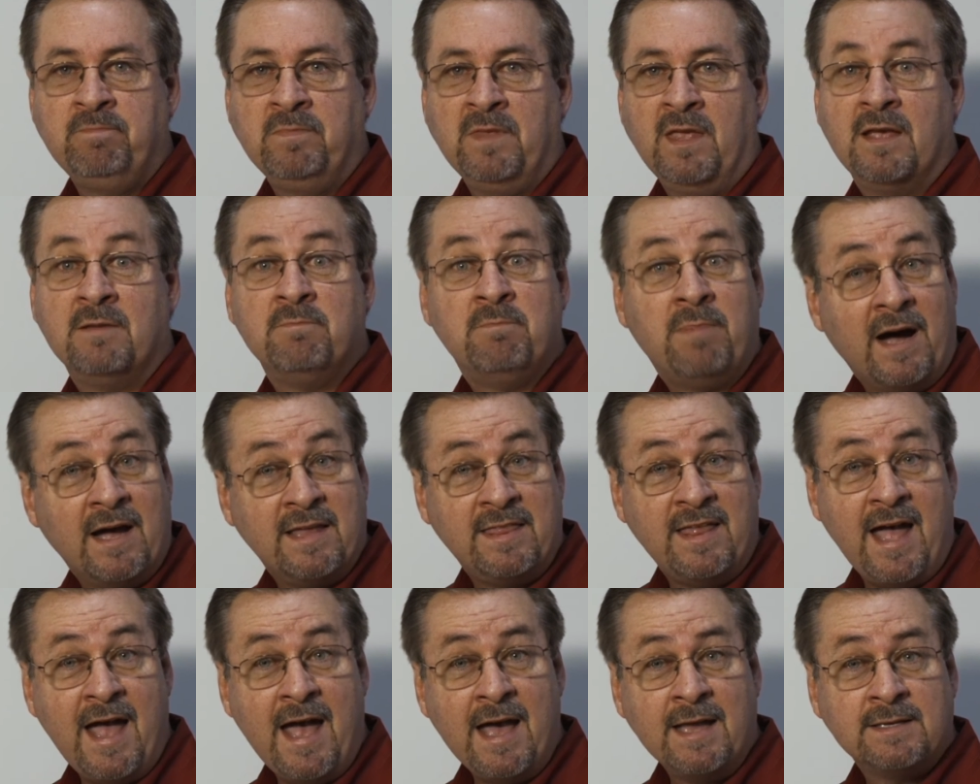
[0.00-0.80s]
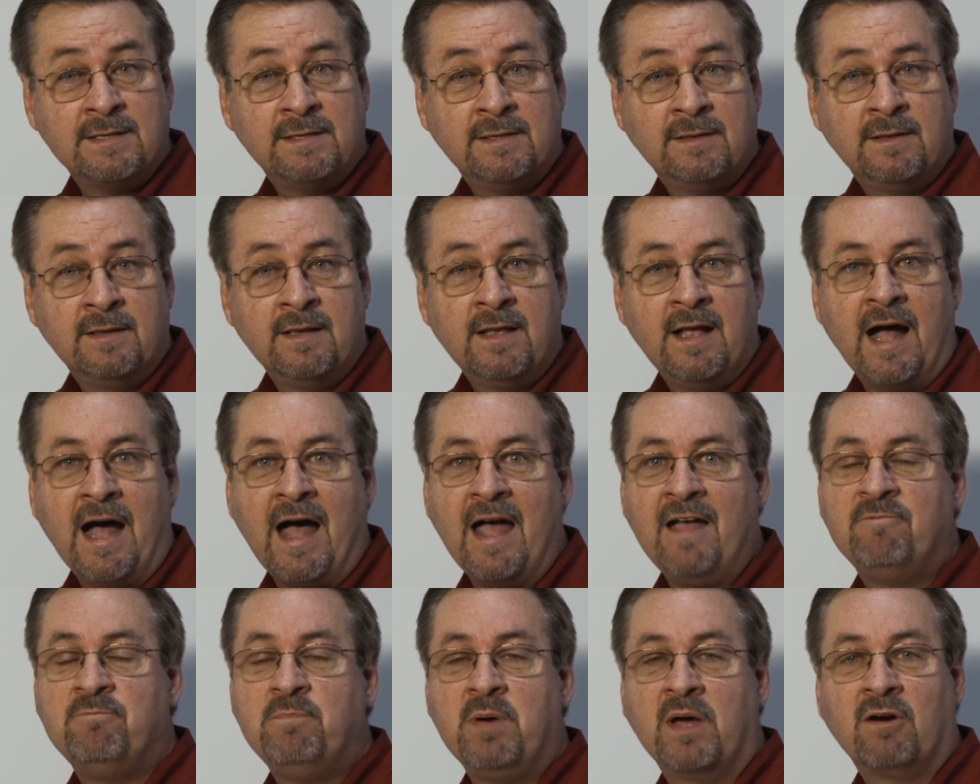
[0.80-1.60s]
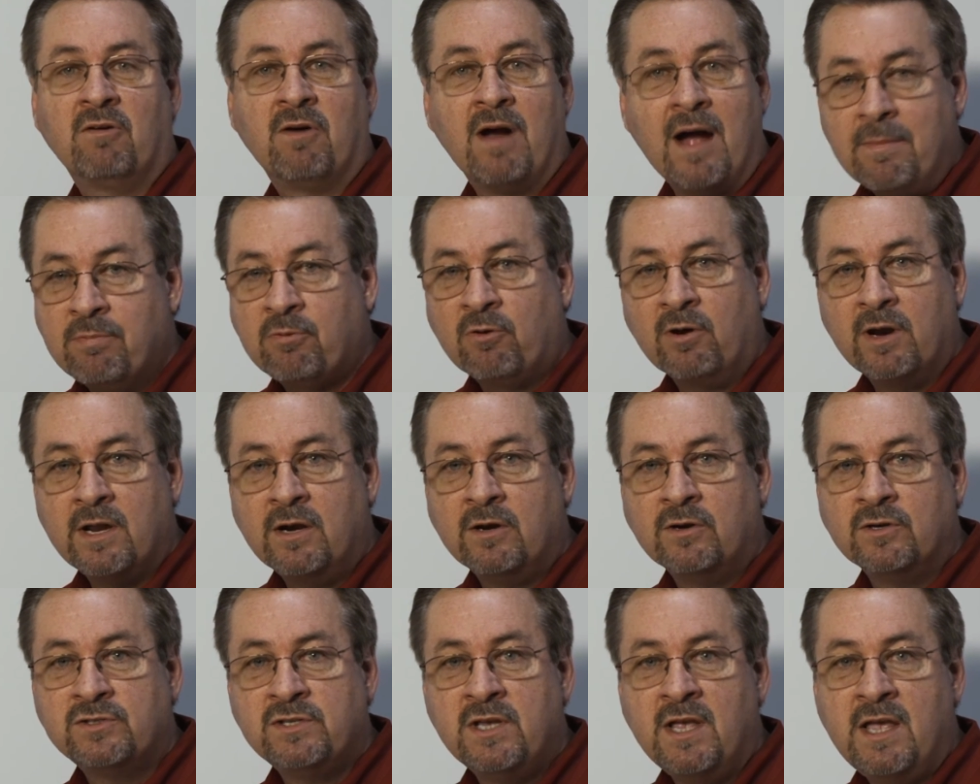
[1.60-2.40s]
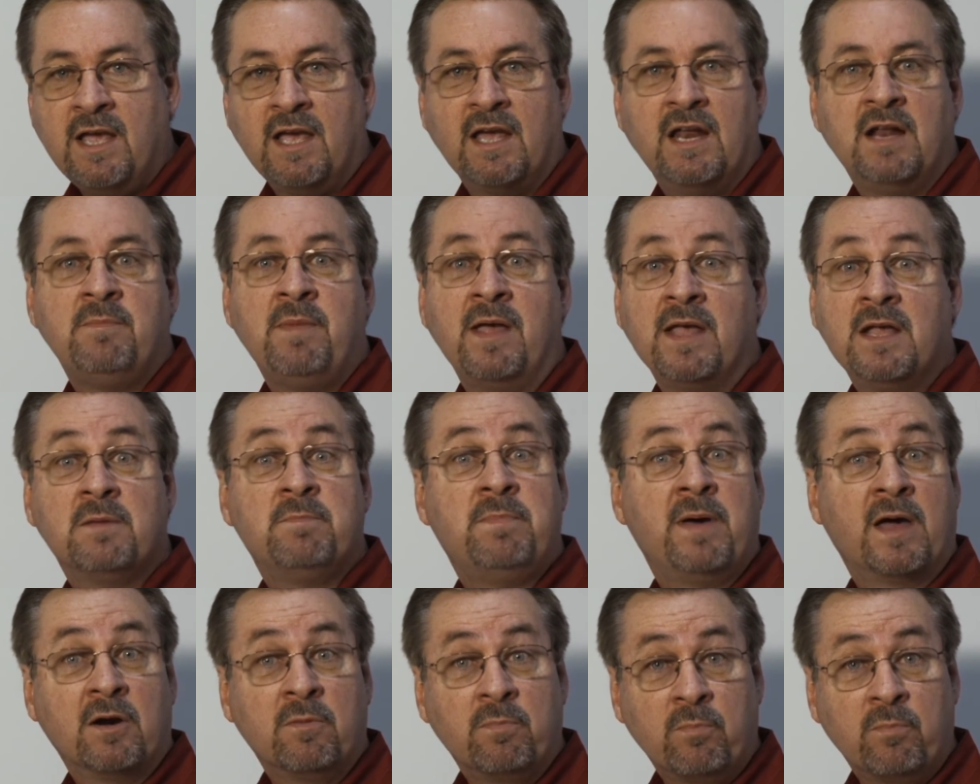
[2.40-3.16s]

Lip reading: And by that, I have better operators and I make a better